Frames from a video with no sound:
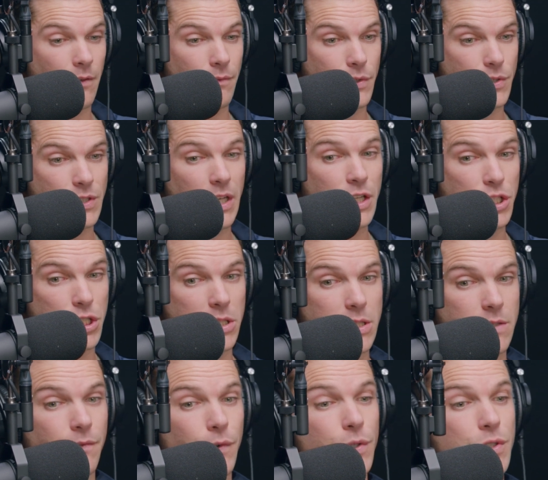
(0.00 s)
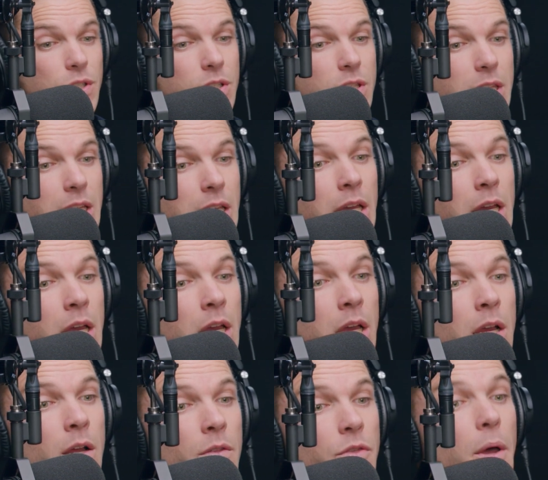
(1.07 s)
conversations versus the
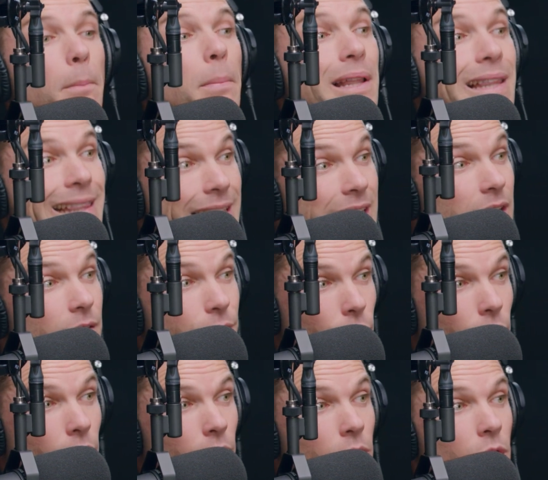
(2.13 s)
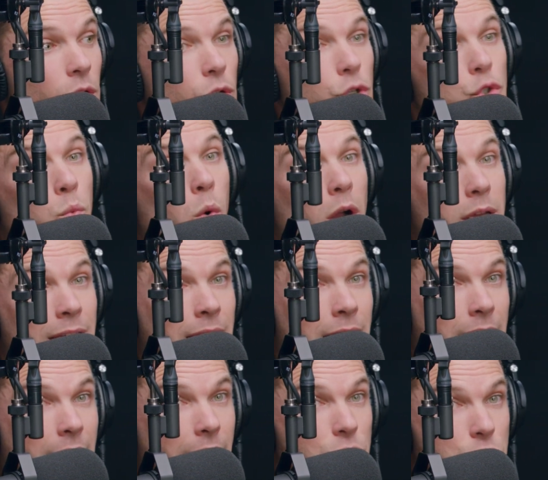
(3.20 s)
the believer who's walking
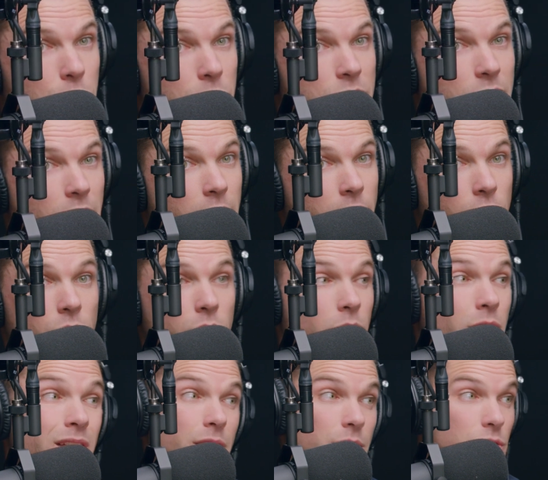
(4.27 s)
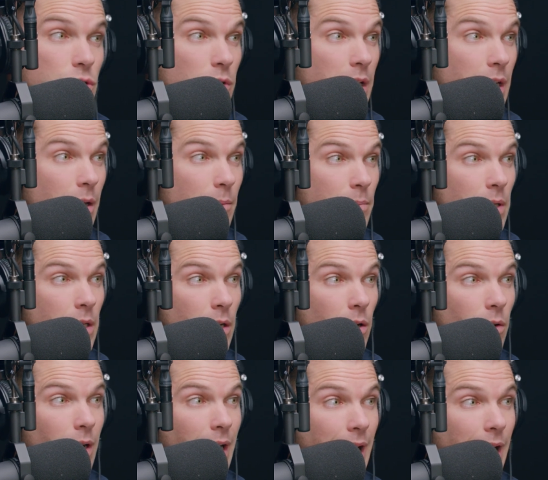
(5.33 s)
in casual sin, you, you need to straight up, you
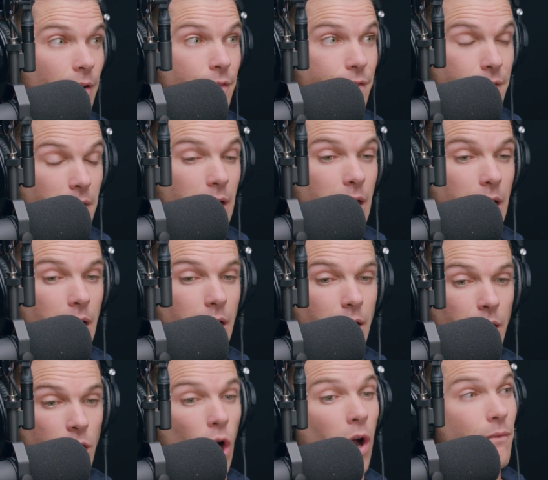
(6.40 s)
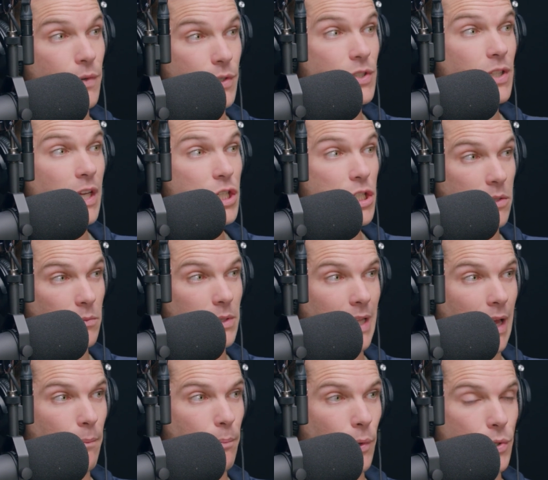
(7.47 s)
know, have a, a conversation with
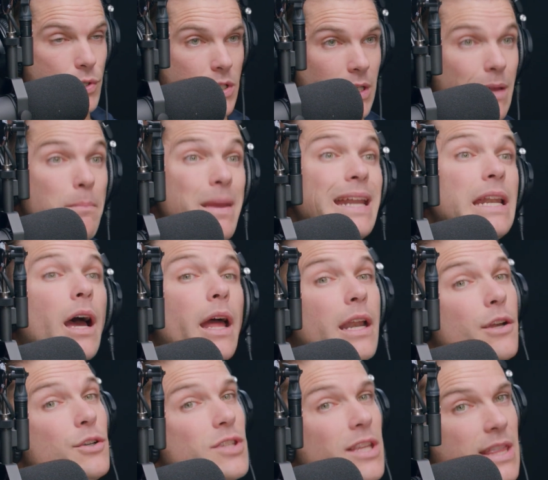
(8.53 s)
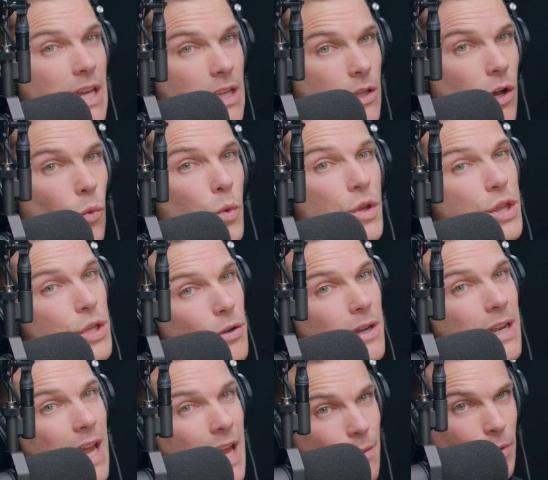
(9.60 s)
that person. It may not, and here's the thing though, with your
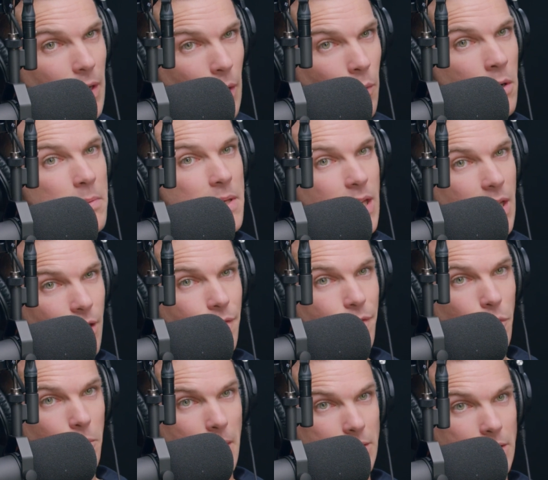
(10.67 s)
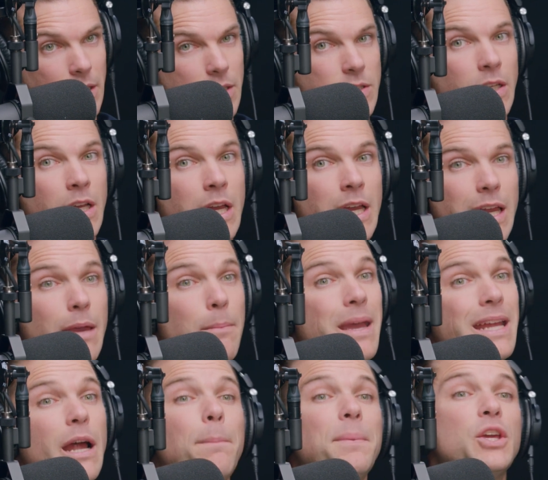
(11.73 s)
neighbor, and I want to be careful about this, like it
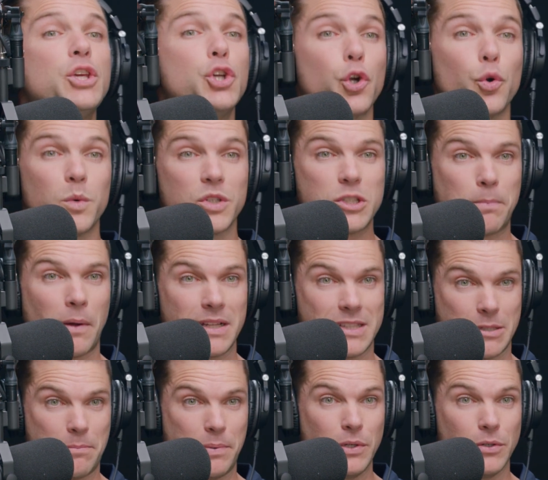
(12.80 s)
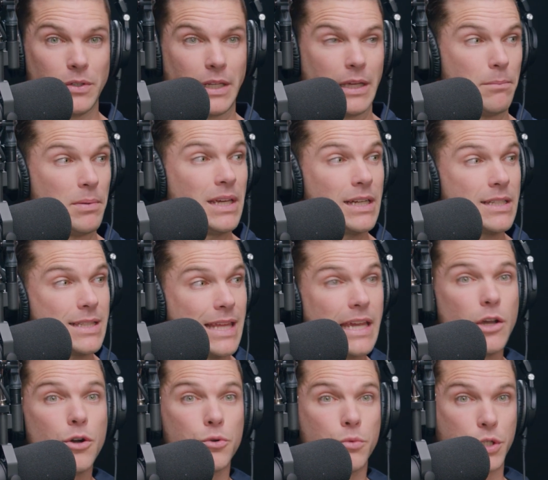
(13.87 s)
may not be your responsibility right. because they
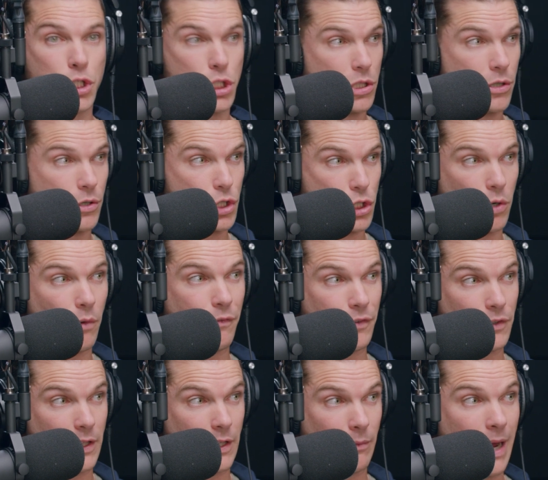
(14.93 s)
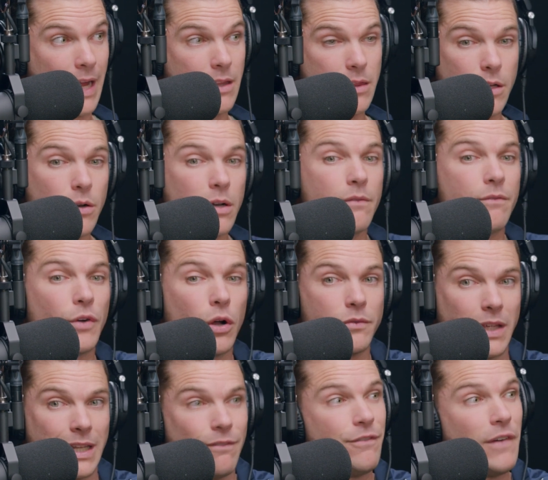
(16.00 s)
go to a church, hopefully, right? They're
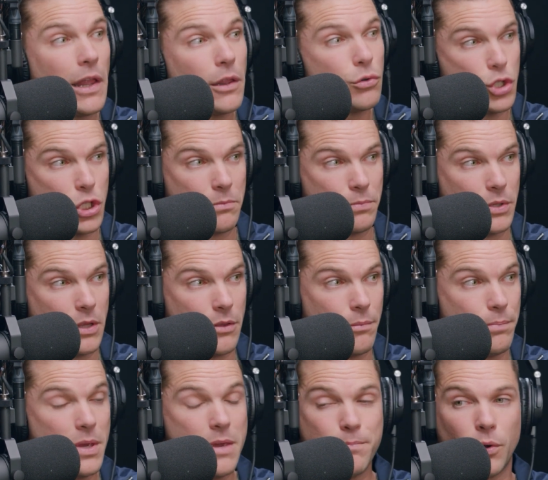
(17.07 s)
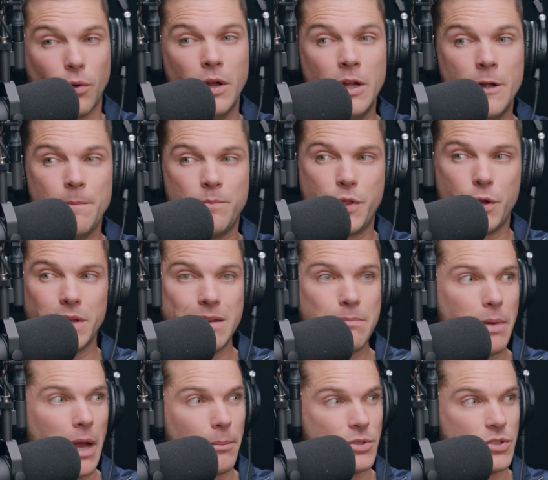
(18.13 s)
involved in fellowship with other people, they're
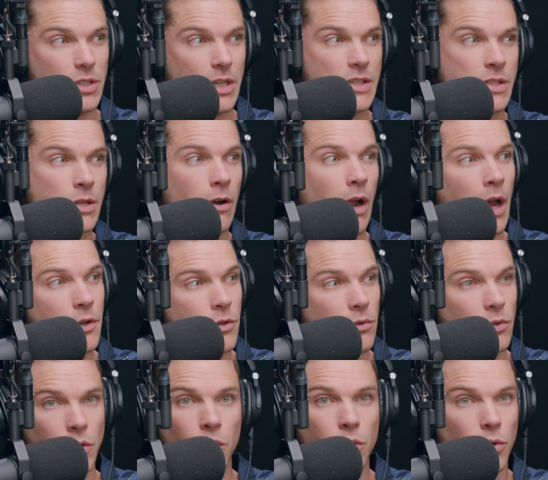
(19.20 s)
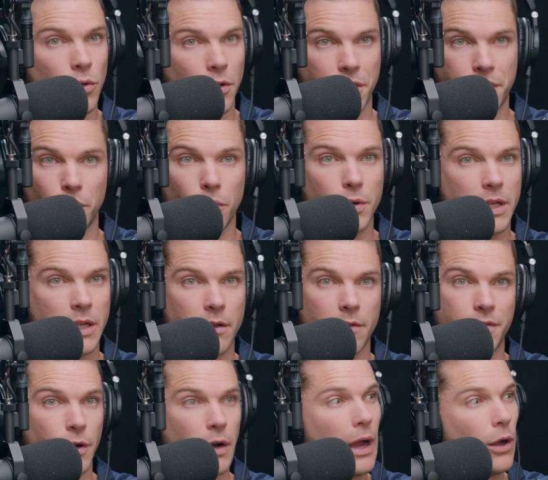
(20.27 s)
in Bible studies, they're under local authority
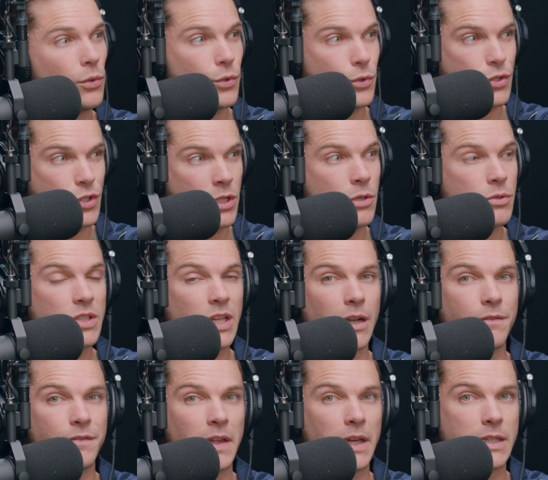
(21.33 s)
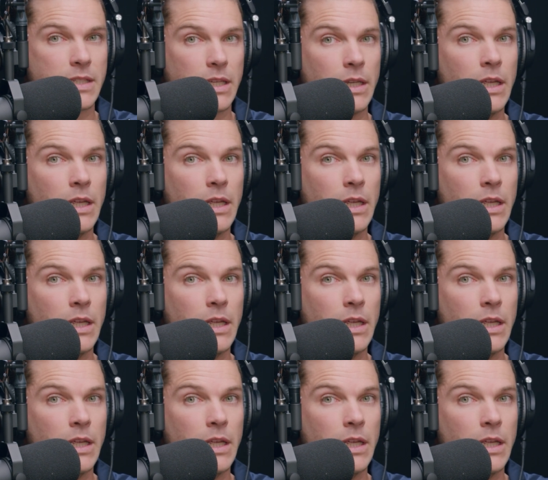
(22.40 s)
of their elders and those kind of things.